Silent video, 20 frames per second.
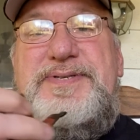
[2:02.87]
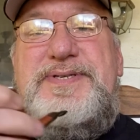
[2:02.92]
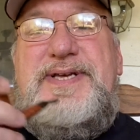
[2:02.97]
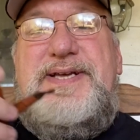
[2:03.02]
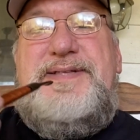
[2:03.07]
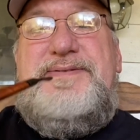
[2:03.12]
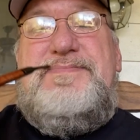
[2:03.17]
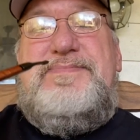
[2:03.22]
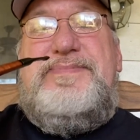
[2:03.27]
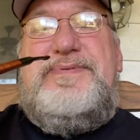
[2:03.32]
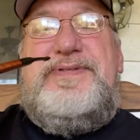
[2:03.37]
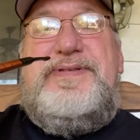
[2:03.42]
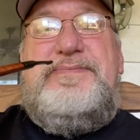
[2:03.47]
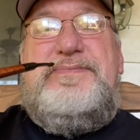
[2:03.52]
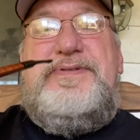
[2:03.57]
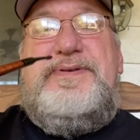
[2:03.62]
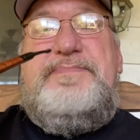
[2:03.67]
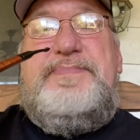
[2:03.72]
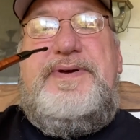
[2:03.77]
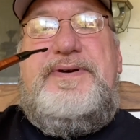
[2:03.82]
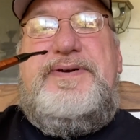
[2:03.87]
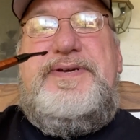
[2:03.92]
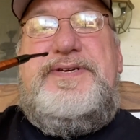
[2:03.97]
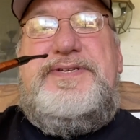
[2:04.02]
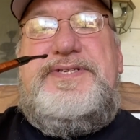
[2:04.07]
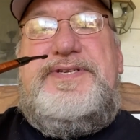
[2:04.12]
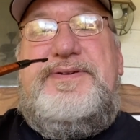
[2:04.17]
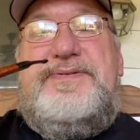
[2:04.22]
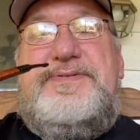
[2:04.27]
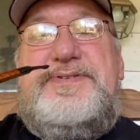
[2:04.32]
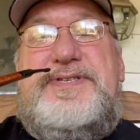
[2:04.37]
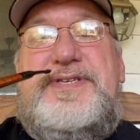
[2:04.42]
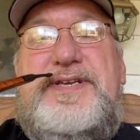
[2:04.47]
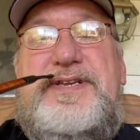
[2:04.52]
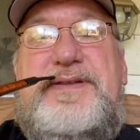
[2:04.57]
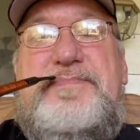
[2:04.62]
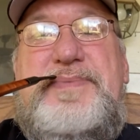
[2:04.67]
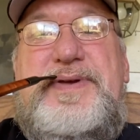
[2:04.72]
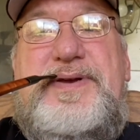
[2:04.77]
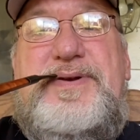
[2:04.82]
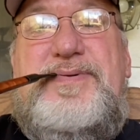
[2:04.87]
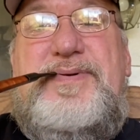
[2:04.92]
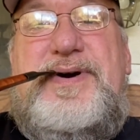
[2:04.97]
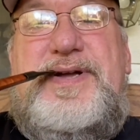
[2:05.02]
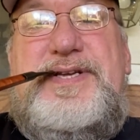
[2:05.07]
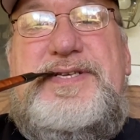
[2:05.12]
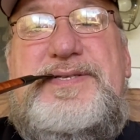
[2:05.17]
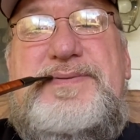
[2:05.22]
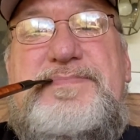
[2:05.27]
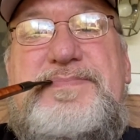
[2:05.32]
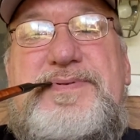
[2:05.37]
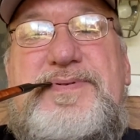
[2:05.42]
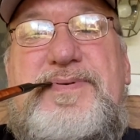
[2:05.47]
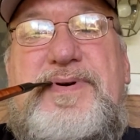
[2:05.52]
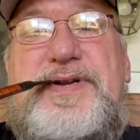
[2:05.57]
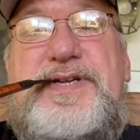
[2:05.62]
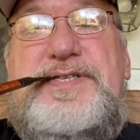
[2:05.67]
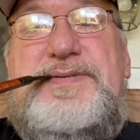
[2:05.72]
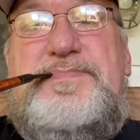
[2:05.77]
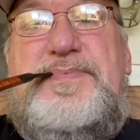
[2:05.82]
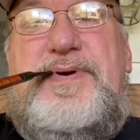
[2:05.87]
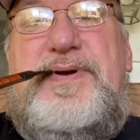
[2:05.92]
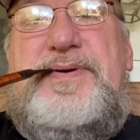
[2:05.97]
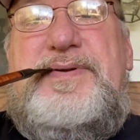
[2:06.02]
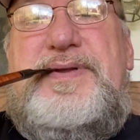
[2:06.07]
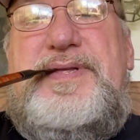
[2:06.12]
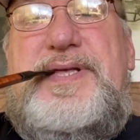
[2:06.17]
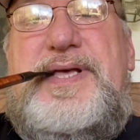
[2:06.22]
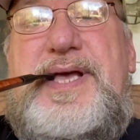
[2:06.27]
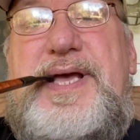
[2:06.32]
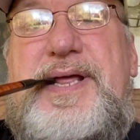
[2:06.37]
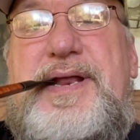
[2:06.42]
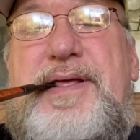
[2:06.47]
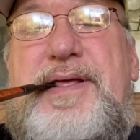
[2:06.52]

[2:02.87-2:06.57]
and the billiards don't seem to be quite as prone to that.